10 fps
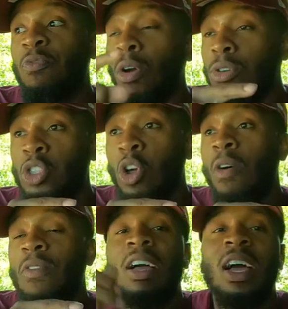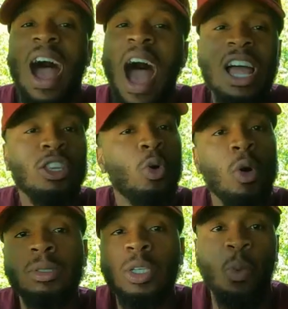First off, I
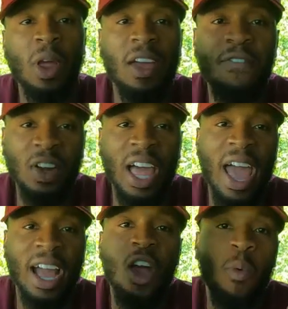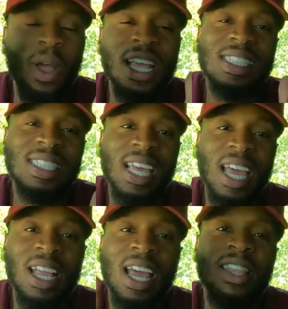knew it was a red flag when he
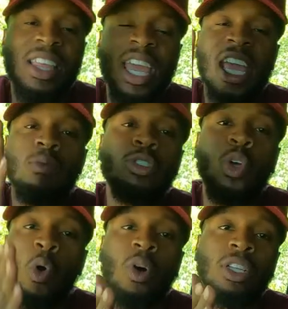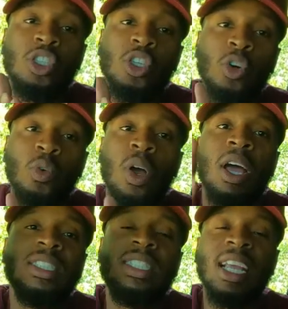said that he was going to
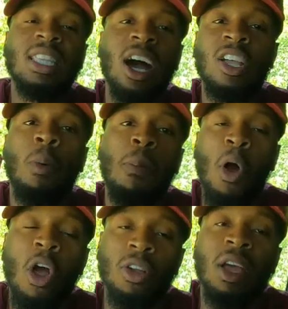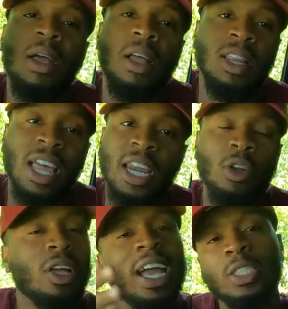take the other part
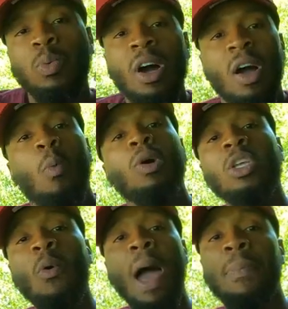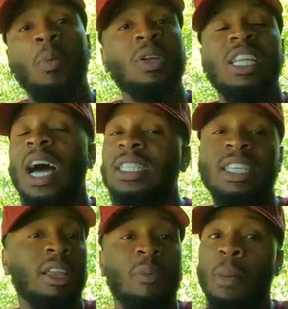later. Guess what? What's gonna happen when
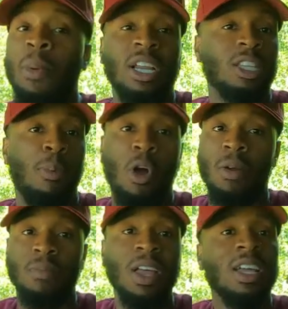Dolly said that we ain't bring the other part?